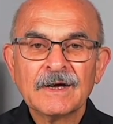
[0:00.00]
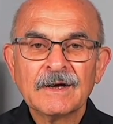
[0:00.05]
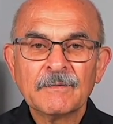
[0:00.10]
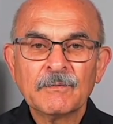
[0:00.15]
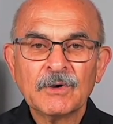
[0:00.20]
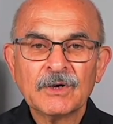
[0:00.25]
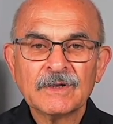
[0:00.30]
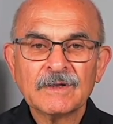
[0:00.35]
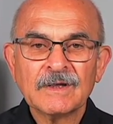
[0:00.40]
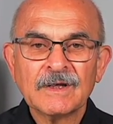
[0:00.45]

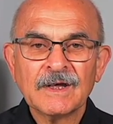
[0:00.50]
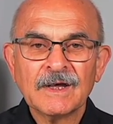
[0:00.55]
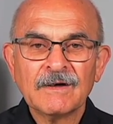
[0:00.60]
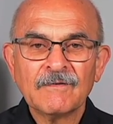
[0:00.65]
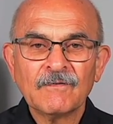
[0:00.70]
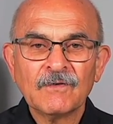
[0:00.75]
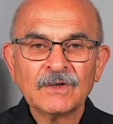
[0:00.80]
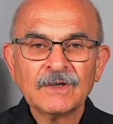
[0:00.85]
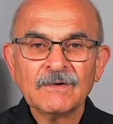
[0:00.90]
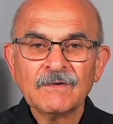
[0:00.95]
but
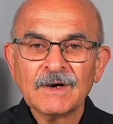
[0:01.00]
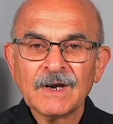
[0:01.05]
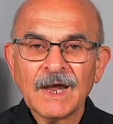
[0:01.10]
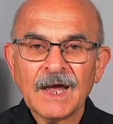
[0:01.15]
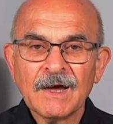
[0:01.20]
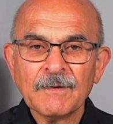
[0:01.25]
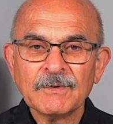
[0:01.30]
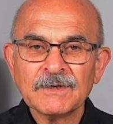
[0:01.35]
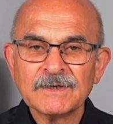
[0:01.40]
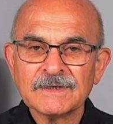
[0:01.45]
whatever
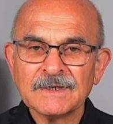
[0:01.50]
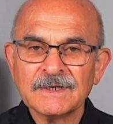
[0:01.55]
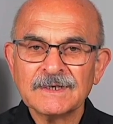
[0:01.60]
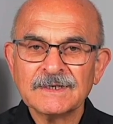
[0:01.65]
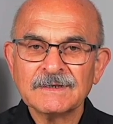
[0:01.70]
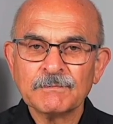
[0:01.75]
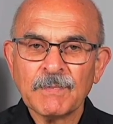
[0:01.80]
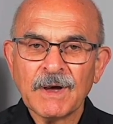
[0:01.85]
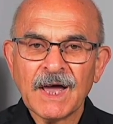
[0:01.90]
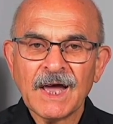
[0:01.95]
happens
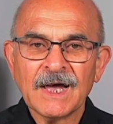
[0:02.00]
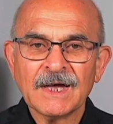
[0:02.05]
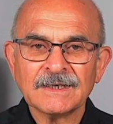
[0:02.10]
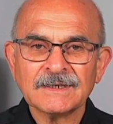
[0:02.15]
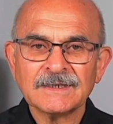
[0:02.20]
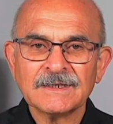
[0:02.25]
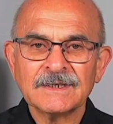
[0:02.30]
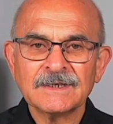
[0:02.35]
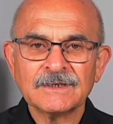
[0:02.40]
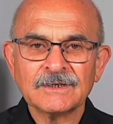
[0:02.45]
is
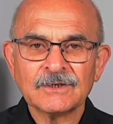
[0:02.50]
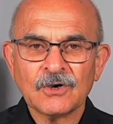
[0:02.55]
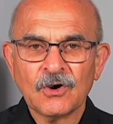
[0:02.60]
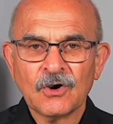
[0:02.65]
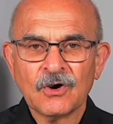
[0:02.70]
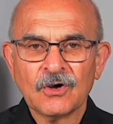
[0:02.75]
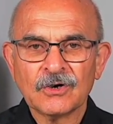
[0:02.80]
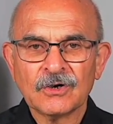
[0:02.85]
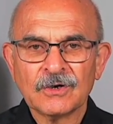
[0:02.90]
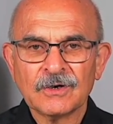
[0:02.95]
past, it's
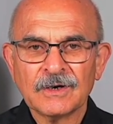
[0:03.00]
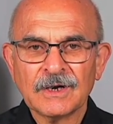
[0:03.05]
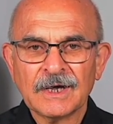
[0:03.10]
gone,